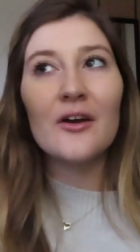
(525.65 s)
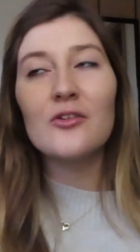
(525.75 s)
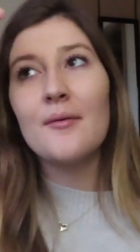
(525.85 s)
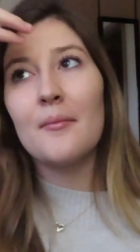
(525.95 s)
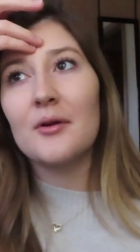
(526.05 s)
I
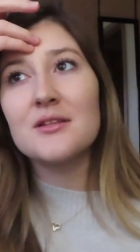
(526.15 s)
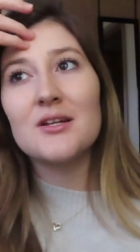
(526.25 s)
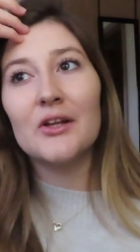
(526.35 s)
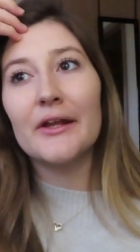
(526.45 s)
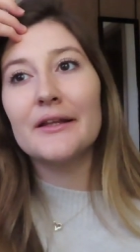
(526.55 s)
don't remember what
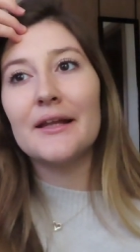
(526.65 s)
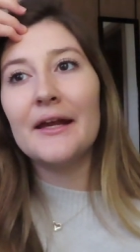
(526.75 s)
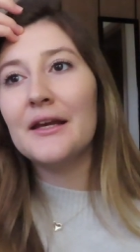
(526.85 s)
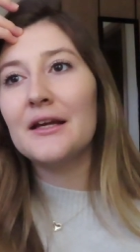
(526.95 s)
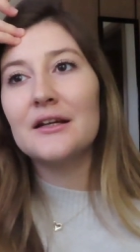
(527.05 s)
it's called, like
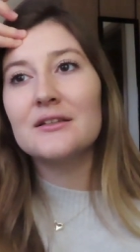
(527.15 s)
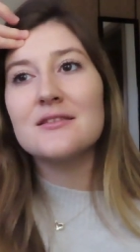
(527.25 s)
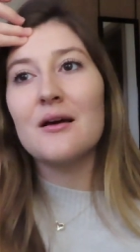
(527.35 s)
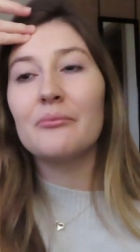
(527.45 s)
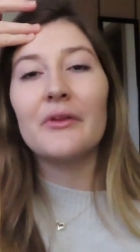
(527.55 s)
lightning
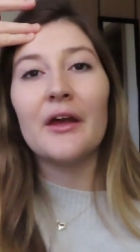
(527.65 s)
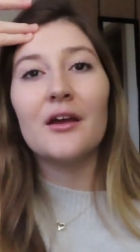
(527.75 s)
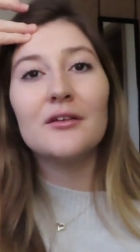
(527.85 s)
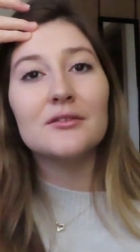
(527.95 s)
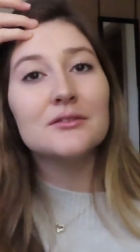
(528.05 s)

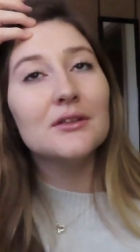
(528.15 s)
something.